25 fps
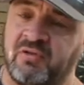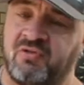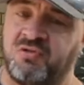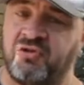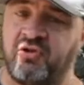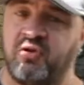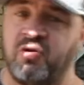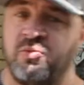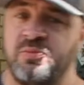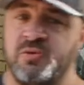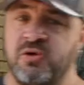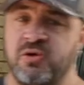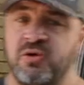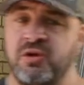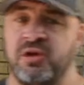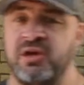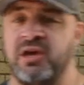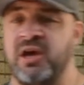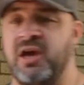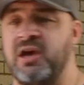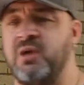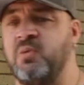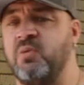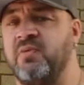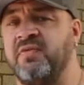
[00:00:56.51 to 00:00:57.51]
to
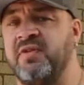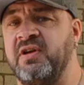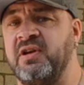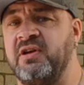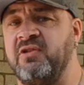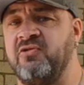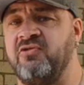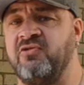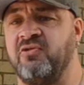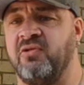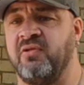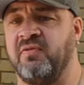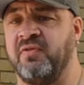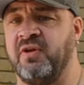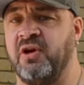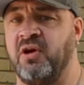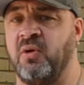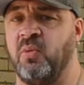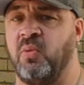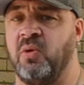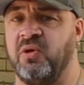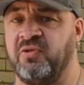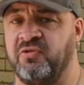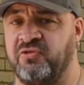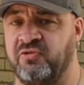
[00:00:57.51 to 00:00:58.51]
communicate with each
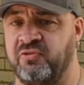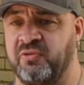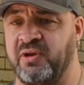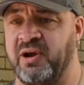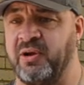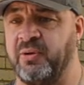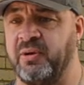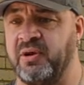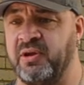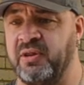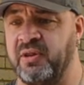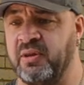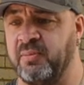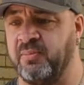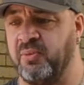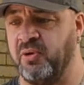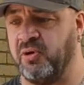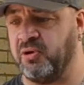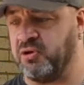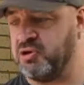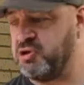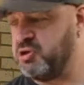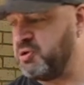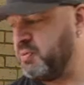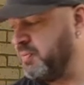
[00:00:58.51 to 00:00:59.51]
other once they're out in the
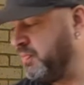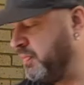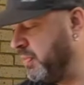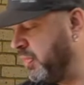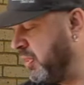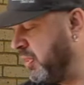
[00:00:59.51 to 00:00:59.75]
bush.